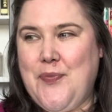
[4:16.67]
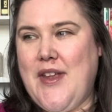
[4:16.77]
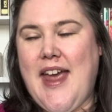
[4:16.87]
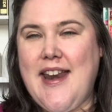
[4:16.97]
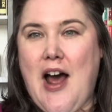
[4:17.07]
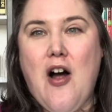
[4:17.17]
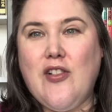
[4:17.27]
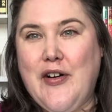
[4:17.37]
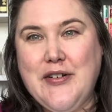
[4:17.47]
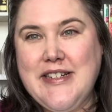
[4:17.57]
in a
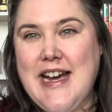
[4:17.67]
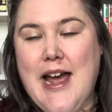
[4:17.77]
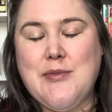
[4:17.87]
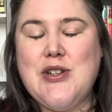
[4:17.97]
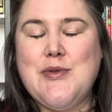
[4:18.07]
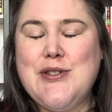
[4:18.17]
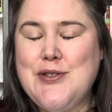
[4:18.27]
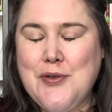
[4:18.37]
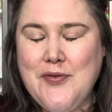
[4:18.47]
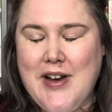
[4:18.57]
long time. She was
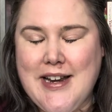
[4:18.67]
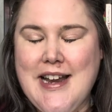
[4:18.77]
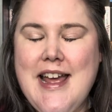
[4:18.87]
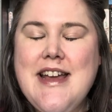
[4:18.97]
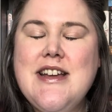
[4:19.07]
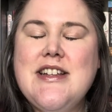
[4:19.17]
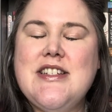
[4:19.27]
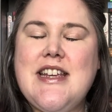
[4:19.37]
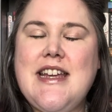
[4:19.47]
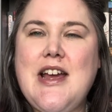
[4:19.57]
so fun.
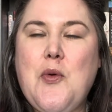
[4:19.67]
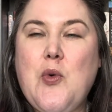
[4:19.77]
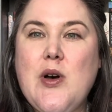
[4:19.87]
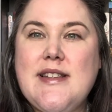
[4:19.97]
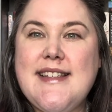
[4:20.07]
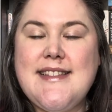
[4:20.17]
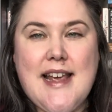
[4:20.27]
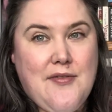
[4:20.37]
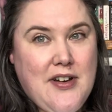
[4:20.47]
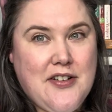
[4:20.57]
She was
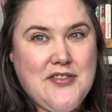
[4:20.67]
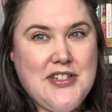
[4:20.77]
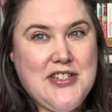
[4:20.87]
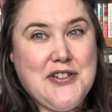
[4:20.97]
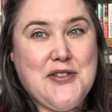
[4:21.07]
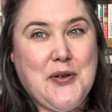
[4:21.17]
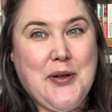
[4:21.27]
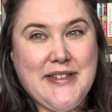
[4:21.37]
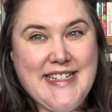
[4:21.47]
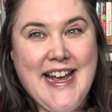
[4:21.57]
700 years
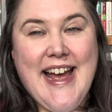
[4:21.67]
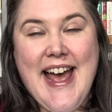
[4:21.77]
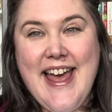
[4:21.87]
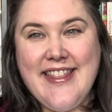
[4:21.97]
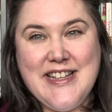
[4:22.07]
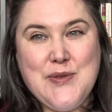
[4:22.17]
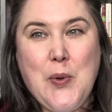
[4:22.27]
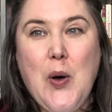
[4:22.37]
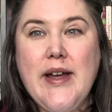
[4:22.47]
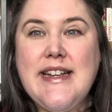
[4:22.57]
old at this
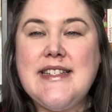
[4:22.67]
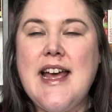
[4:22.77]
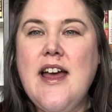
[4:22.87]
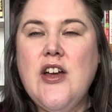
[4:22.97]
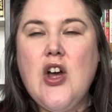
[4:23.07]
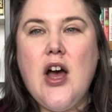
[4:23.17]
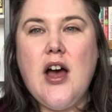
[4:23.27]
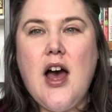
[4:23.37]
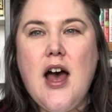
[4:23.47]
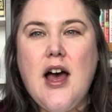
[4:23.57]
point,
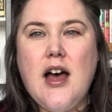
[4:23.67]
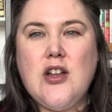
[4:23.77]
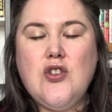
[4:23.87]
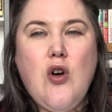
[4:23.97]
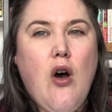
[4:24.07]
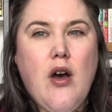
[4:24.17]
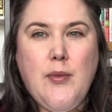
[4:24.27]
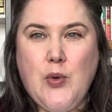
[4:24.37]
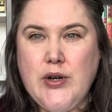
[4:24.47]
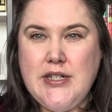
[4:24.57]
not
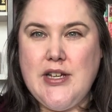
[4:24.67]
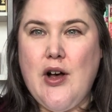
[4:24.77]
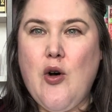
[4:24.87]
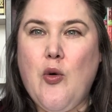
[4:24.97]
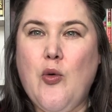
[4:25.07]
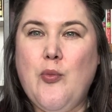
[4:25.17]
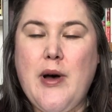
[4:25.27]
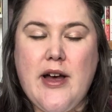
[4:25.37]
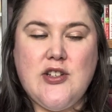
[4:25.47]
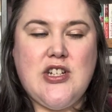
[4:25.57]
immortal,
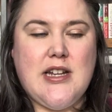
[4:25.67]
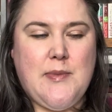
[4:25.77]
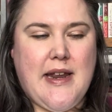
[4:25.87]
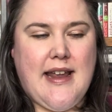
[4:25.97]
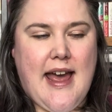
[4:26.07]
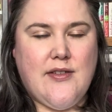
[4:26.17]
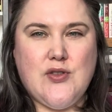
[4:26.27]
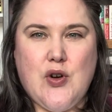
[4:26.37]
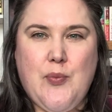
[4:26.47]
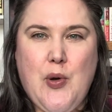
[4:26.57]
but she had been getting
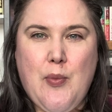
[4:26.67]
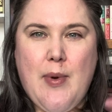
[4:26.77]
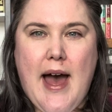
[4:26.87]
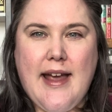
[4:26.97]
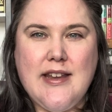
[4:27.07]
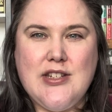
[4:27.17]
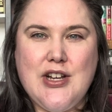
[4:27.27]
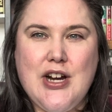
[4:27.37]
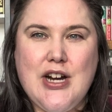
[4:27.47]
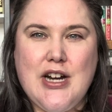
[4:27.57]
sort of put back into
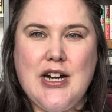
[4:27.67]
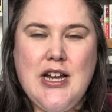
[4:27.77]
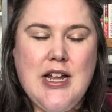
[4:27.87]
her,